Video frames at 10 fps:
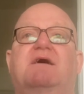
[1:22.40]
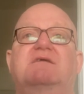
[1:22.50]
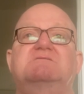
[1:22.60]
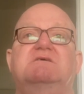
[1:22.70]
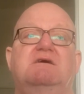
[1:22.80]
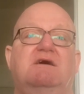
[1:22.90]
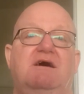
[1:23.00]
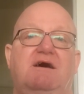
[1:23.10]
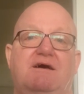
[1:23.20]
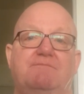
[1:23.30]
at.
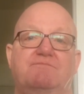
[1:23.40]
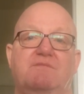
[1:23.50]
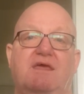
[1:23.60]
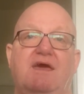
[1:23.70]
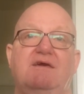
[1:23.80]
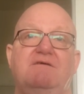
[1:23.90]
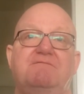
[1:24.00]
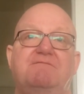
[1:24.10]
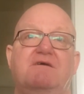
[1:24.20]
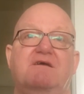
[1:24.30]

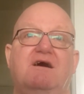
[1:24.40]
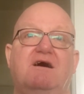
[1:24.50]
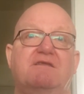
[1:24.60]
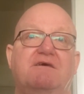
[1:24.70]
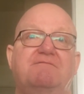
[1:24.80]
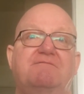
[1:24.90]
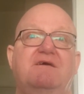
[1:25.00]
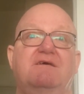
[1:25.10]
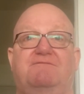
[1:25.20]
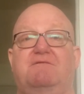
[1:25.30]
Gave Cardiff,
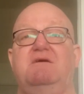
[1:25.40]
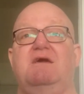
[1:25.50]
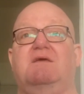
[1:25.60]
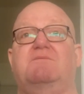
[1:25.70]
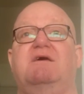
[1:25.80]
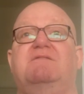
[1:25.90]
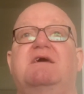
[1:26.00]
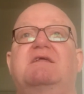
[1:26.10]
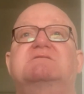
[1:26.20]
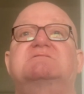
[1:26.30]
for me anyway, in
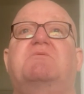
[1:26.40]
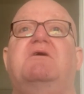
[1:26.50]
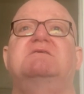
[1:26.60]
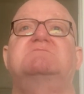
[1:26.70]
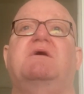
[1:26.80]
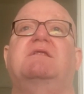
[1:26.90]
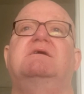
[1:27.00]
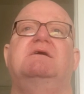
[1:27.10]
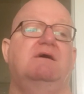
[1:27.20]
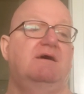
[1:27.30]
the end, a surprise win.
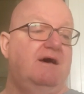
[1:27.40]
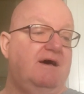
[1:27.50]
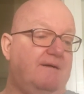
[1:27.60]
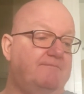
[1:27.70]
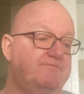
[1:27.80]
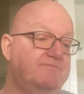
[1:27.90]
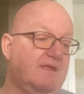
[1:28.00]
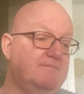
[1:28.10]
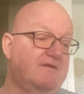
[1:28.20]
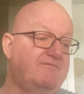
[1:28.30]

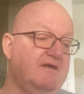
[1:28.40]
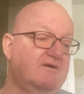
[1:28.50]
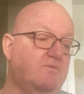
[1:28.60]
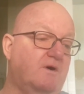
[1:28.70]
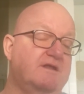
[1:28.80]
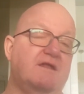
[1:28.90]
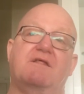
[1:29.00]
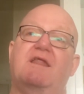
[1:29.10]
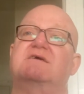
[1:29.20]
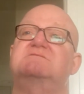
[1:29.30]
But a very good one
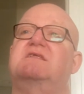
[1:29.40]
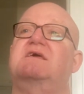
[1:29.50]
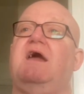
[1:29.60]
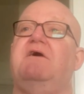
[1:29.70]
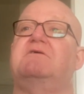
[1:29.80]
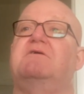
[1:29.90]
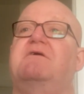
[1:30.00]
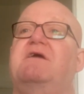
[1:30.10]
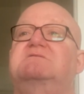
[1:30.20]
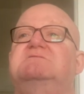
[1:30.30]
nonetheless, and it carried on
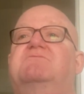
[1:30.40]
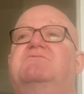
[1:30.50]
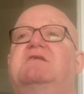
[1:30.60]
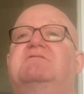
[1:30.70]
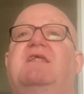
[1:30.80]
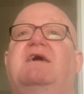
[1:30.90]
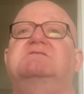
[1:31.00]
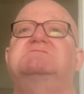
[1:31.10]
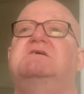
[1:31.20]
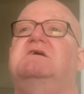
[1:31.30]
their excellent run of
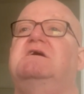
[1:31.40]
late.